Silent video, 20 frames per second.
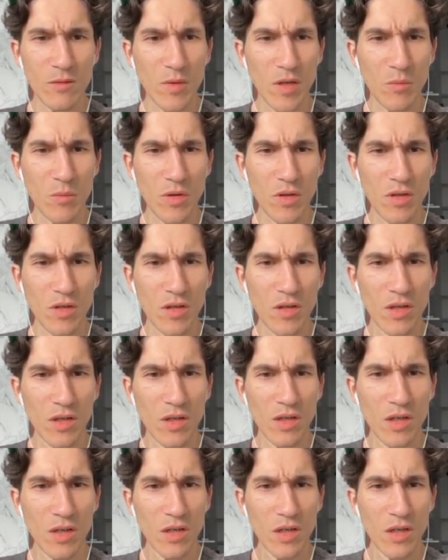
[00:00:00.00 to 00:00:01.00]
maybe
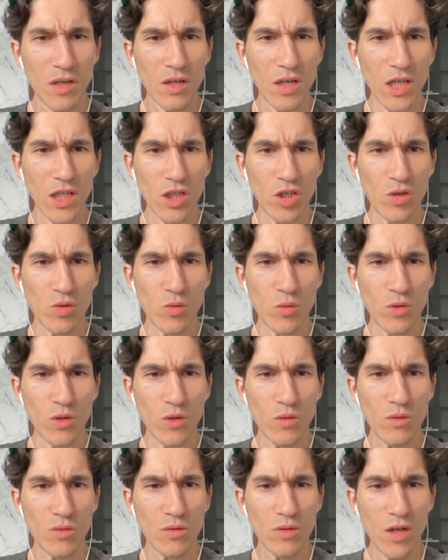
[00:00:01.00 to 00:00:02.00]
I should
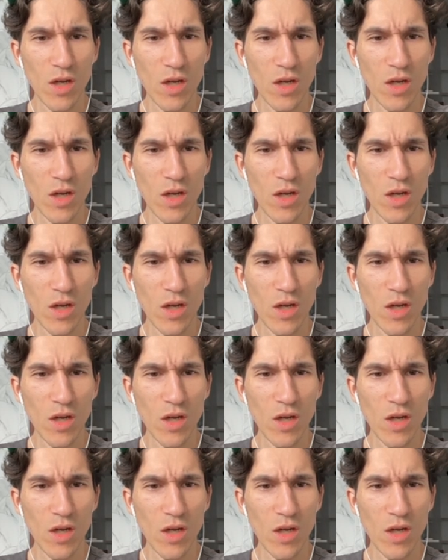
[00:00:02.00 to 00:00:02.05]
have.